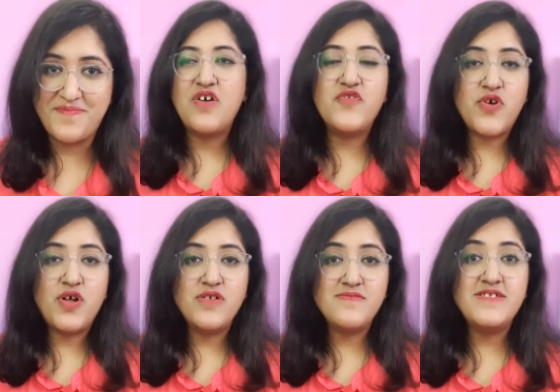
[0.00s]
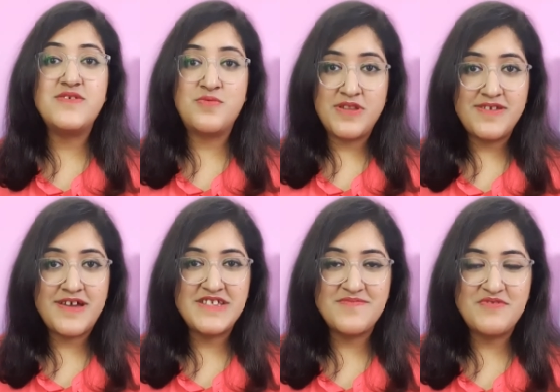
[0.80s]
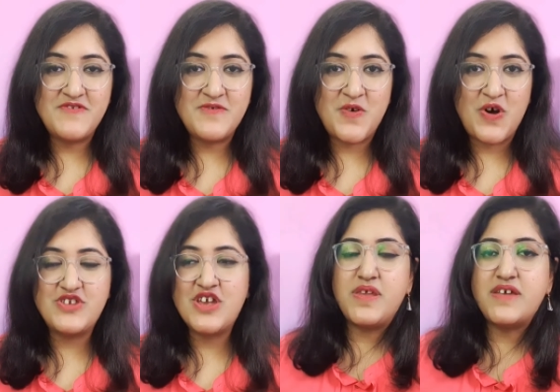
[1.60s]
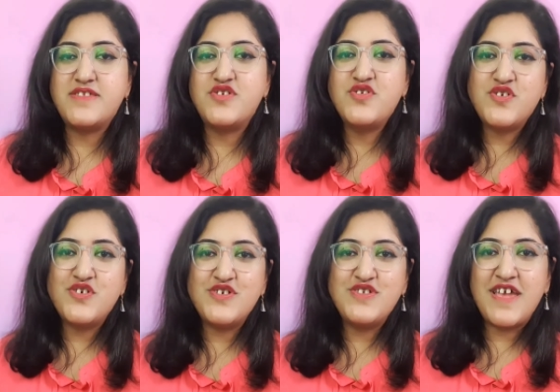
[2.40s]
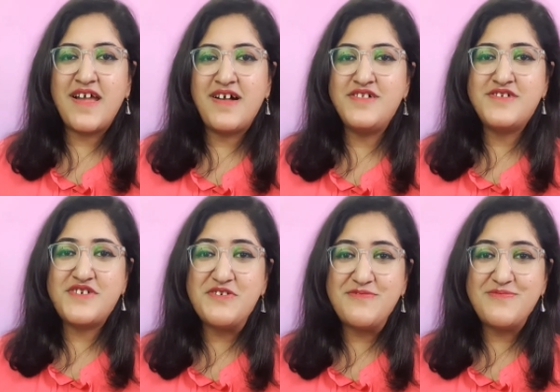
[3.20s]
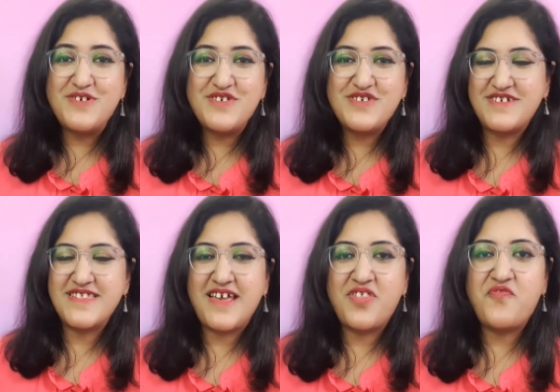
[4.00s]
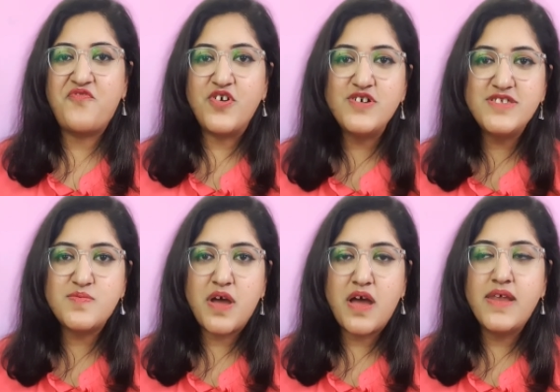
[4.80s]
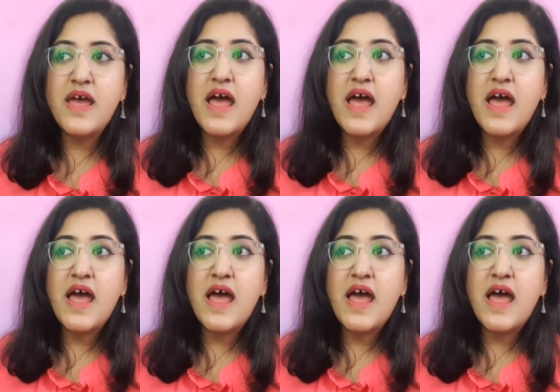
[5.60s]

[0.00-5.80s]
Overall, it's a really nice movie to watch. It has the good Elle humor, just like the first part.